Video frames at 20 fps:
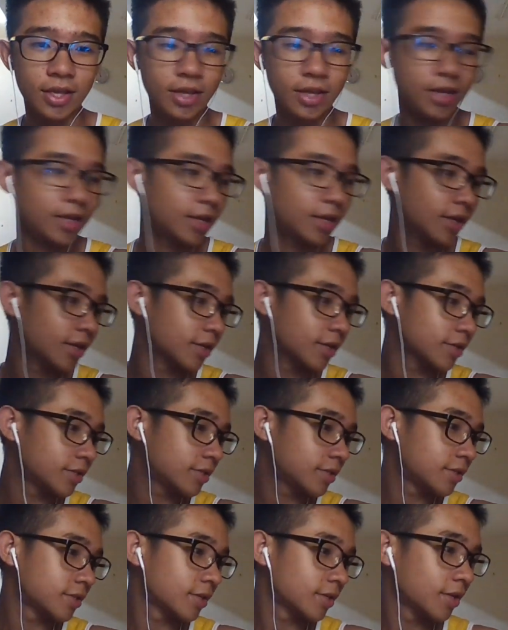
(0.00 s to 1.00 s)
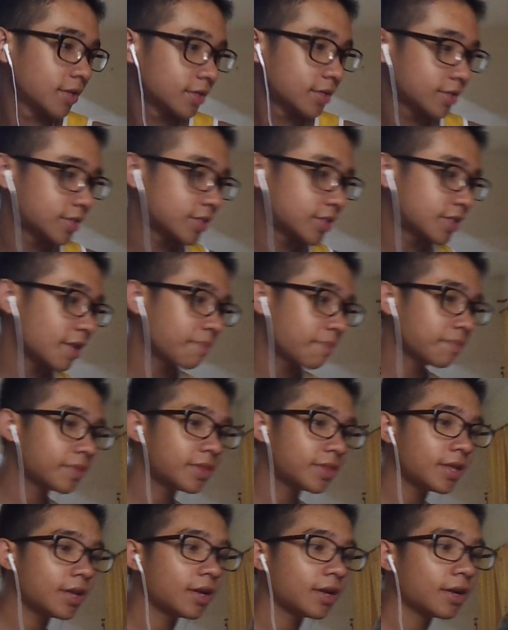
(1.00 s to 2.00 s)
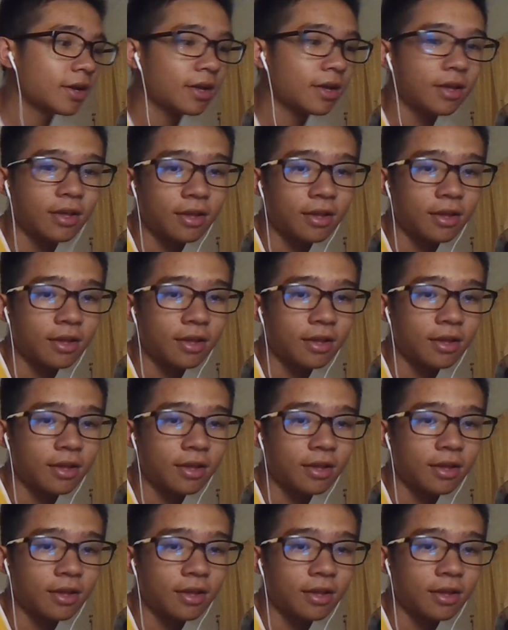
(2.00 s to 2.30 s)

is something